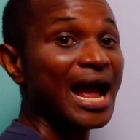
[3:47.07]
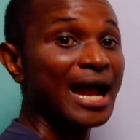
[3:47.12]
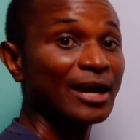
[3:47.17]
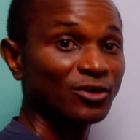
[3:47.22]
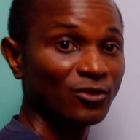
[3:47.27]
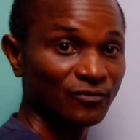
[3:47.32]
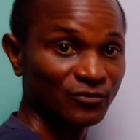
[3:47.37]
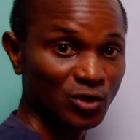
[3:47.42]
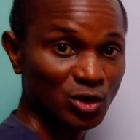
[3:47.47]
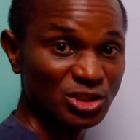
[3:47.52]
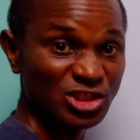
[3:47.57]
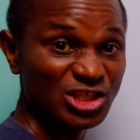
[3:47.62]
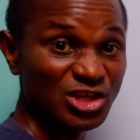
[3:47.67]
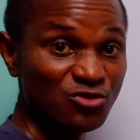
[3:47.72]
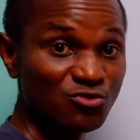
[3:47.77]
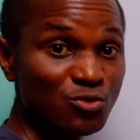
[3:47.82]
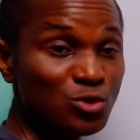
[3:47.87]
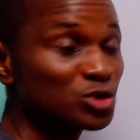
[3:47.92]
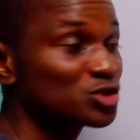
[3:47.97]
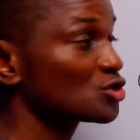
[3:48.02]
And of course,
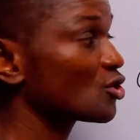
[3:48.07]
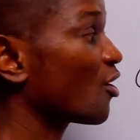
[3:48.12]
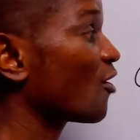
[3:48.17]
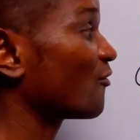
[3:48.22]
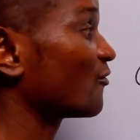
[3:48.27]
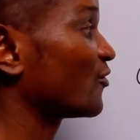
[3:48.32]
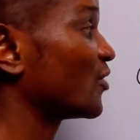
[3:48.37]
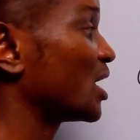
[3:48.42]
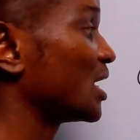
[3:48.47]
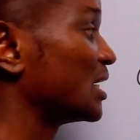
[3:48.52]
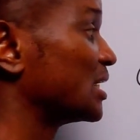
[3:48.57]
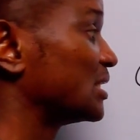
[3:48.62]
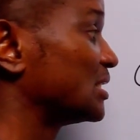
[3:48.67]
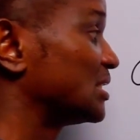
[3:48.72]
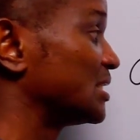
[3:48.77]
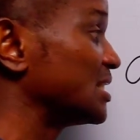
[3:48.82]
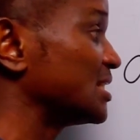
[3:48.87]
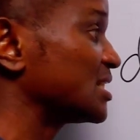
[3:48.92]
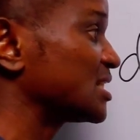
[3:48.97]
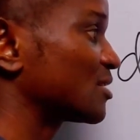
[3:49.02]
the roots of
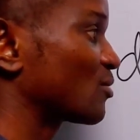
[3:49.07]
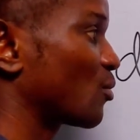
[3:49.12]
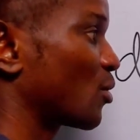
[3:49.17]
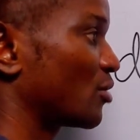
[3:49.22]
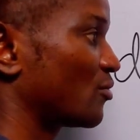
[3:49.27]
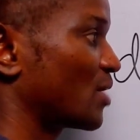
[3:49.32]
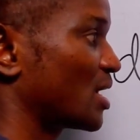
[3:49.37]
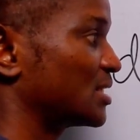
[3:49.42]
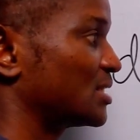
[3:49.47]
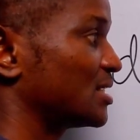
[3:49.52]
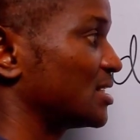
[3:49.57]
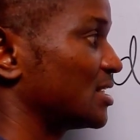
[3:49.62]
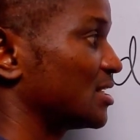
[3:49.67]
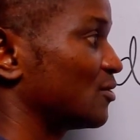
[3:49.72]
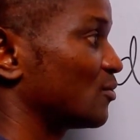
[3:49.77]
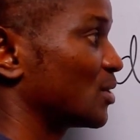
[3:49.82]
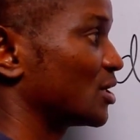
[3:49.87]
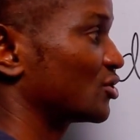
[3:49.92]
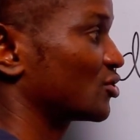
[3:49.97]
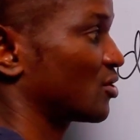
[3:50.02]
this quadratic
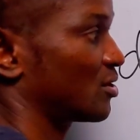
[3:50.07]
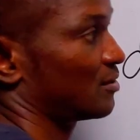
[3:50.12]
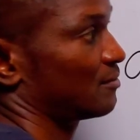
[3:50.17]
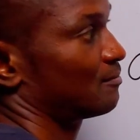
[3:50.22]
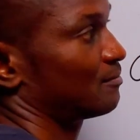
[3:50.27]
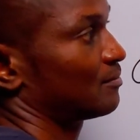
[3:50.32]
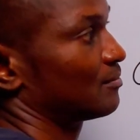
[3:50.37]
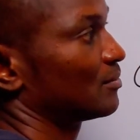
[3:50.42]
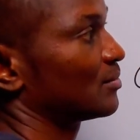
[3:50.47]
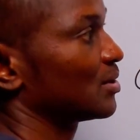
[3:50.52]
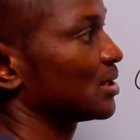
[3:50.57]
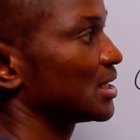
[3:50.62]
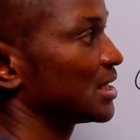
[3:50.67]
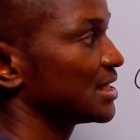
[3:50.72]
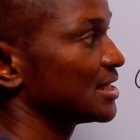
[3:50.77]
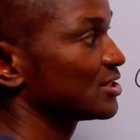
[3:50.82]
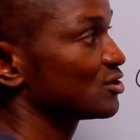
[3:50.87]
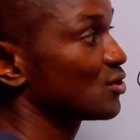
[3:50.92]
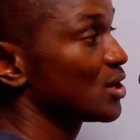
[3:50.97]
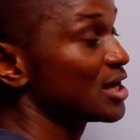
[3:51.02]
equation
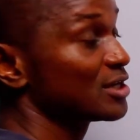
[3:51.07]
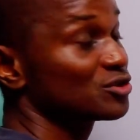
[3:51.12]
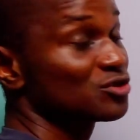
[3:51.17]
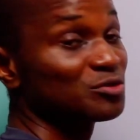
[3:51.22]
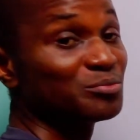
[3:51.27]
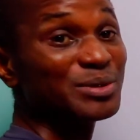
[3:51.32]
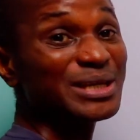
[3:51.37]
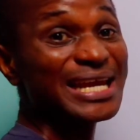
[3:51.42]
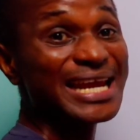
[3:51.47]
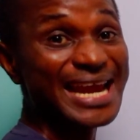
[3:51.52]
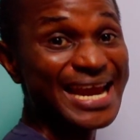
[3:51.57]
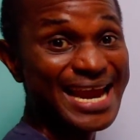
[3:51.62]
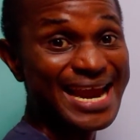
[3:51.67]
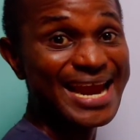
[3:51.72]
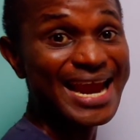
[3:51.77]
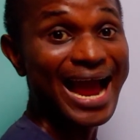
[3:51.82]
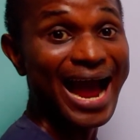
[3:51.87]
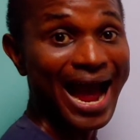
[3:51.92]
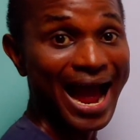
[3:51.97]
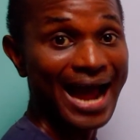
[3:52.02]
is going to be
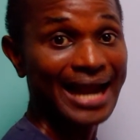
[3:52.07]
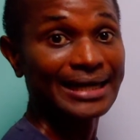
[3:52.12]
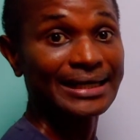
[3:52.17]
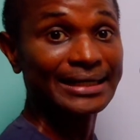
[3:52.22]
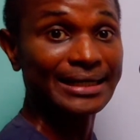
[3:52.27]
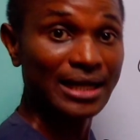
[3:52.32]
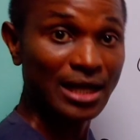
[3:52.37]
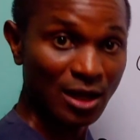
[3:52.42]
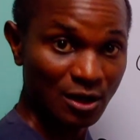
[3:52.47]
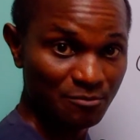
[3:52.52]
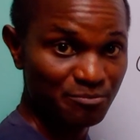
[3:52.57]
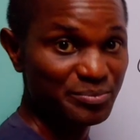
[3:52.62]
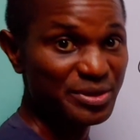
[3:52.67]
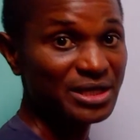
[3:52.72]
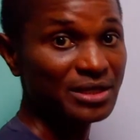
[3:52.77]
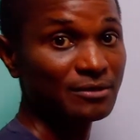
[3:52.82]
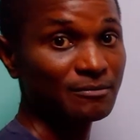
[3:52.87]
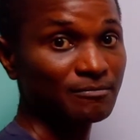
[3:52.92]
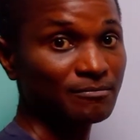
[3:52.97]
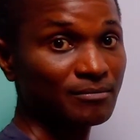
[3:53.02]
a and
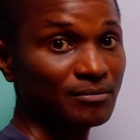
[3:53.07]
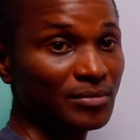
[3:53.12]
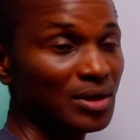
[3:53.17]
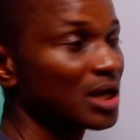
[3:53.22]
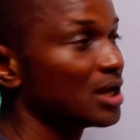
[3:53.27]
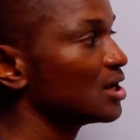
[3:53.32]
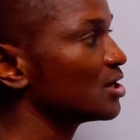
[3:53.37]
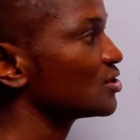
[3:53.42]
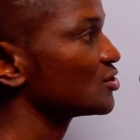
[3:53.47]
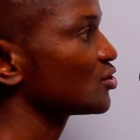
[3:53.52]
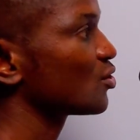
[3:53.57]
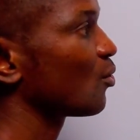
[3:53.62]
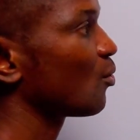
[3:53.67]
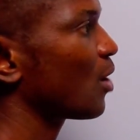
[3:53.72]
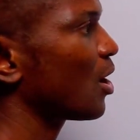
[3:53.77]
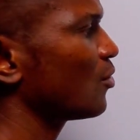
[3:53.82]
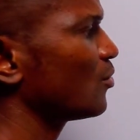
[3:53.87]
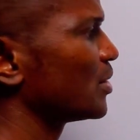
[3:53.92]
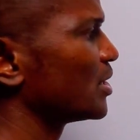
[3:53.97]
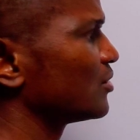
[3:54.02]
b. So
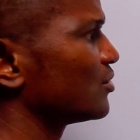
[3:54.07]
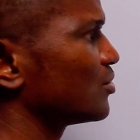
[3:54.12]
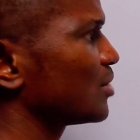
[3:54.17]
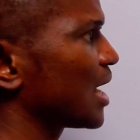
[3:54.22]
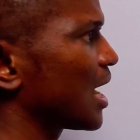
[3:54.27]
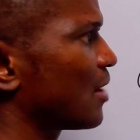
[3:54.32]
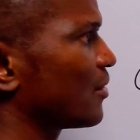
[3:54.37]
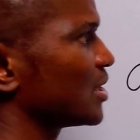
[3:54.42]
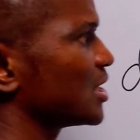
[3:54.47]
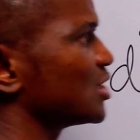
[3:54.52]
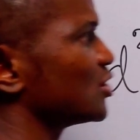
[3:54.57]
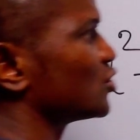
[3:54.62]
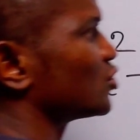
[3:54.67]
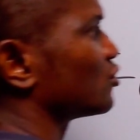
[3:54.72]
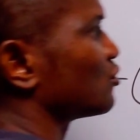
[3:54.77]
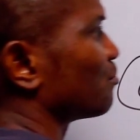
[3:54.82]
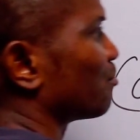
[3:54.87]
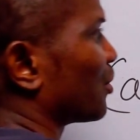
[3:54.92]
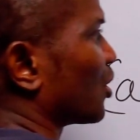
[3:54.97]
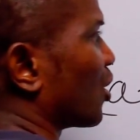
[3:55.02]
what we do now is
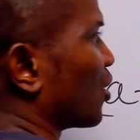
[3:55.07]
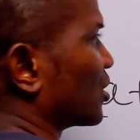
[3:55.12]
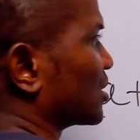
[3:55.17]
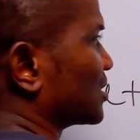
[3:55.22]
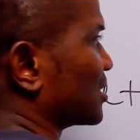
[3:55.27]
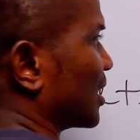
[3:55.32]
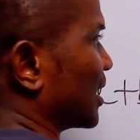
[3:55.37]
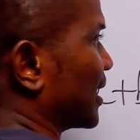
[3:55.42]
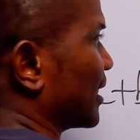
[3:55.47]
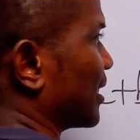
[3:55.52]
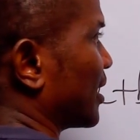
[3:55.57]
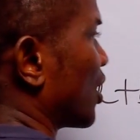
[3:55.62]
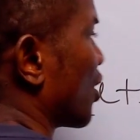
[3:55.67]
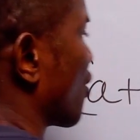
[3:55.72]
to plug three,